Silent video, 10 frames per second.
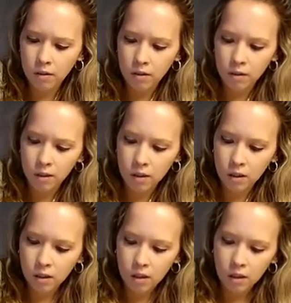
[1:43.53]

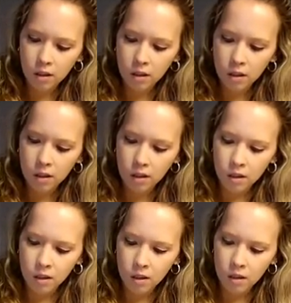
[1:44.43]

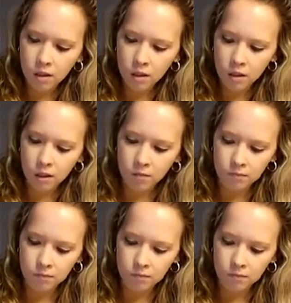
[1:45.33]
No one is speaking in this clip.